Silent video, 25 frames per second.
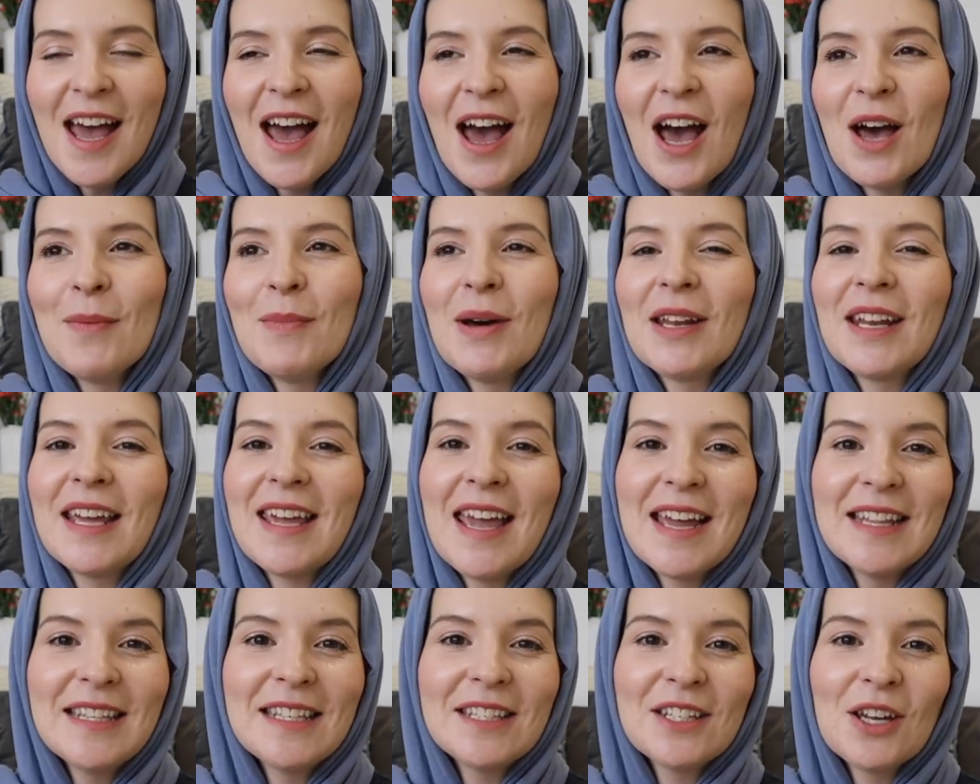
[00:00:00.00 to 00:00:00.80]
And I
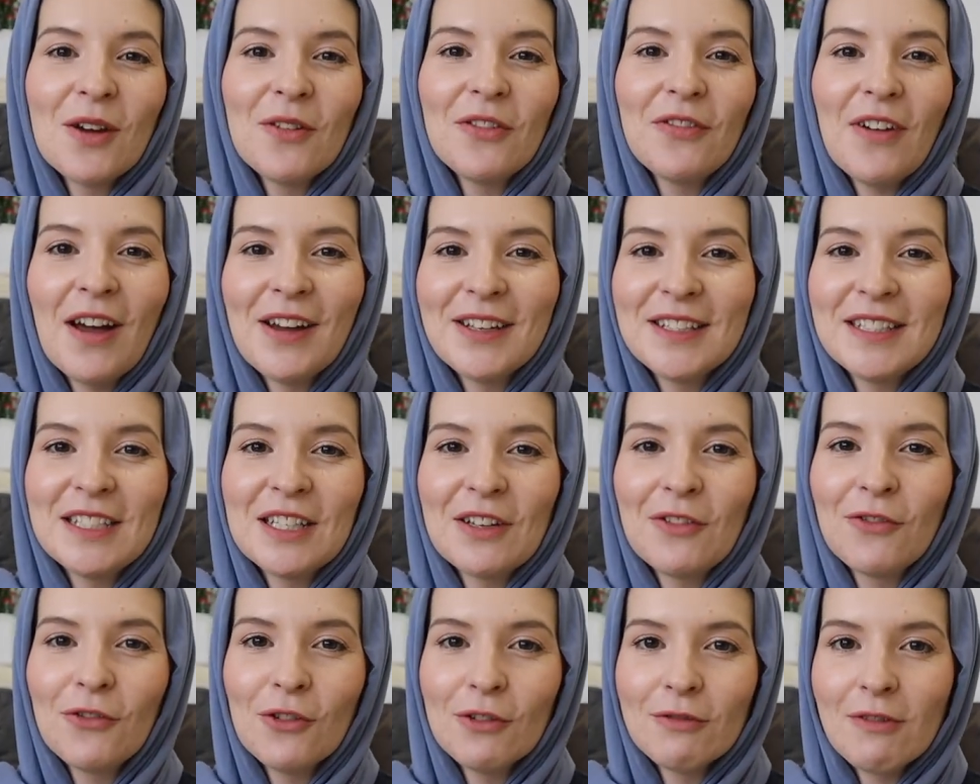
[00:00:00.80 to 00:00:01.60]
ended up
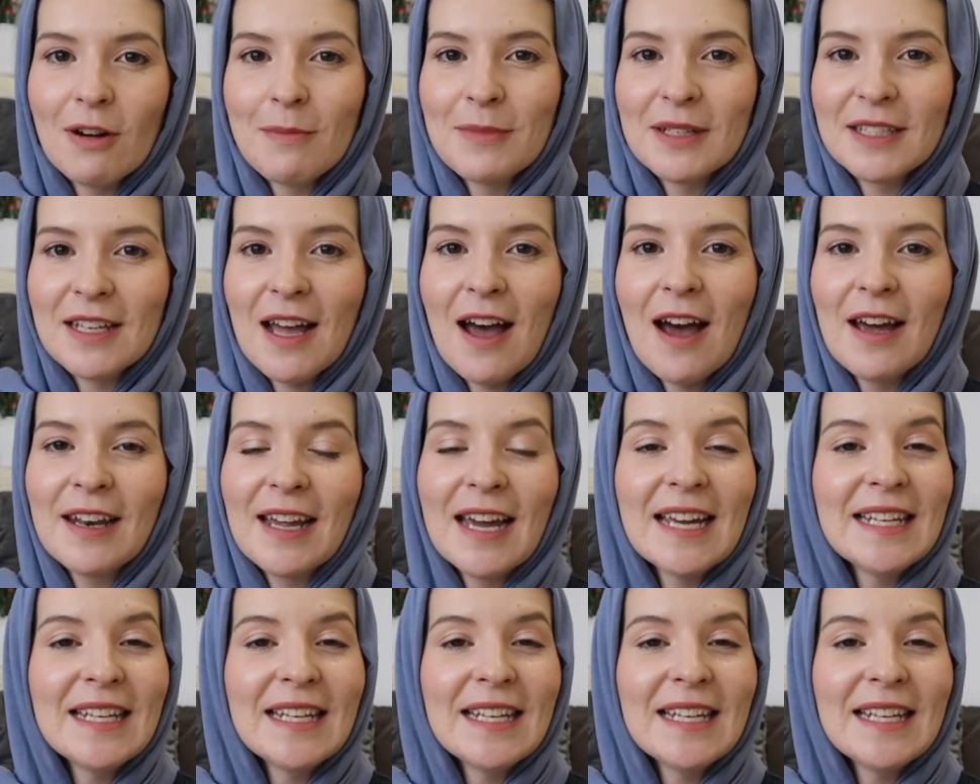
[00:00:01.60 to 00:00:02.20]
fasting for Ramadan.